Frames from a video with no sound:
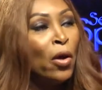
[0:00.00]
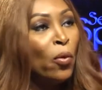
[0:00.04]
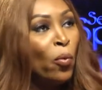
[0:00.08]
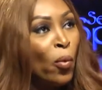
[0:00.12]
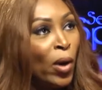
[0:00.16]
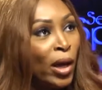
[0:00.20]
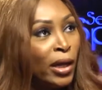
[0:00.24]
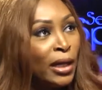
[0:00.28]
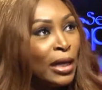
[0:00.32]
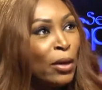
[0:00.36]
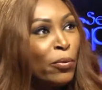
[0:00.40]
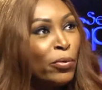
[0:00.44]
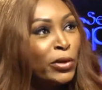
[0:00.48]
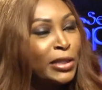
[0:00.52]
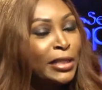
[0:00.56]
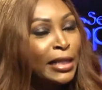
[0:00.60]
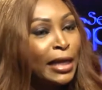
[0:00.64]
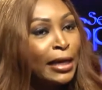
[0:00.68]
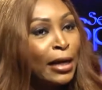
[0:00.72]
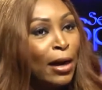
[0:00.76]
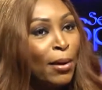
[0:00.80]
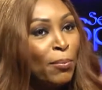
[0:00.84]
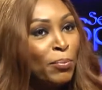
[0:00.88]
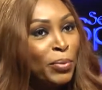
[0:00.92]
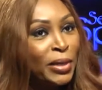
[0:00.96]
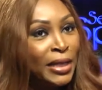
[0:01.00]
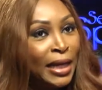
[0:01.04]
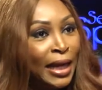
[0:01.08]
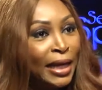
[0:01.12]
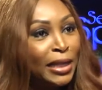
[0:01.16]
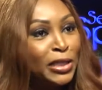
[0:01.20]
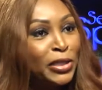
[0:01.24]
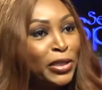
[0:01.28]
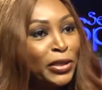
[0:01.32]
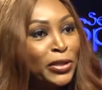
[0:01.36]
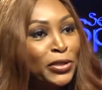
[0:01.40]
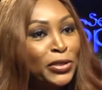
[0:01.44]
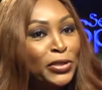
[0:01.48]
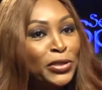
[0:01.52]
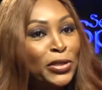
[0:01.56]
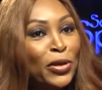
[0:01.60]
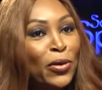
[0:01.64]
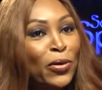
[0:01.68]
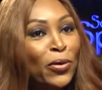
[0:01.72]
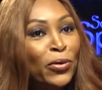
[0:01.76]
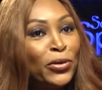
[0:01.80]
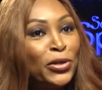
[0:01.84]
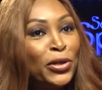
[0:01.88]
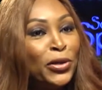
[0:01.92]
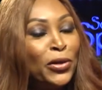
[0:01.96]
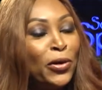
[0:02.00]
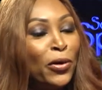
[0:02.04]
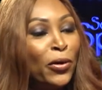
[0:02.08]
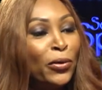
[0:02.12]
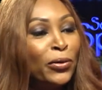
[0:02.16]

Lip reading: Well, it was a combination. So, you